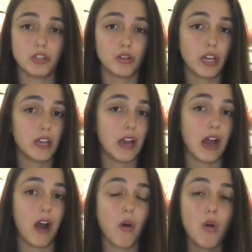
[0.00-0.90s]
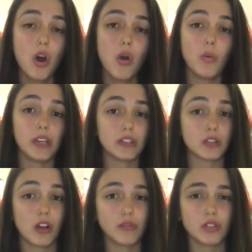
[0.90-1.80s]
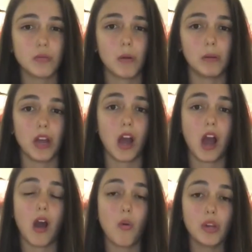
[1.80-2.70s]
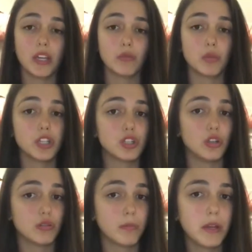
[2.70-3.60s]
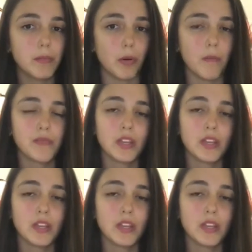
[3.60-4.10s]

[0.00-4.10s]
Okay, how we can solve this problem, how we can reach those people.